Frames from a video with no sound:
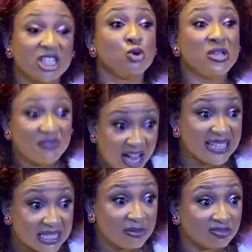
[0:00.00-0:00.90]
invite
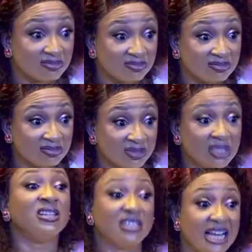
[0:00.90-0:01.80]
him
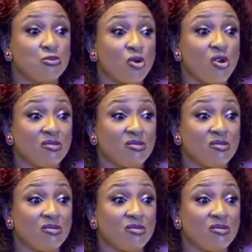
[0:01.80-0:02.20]
that he will come.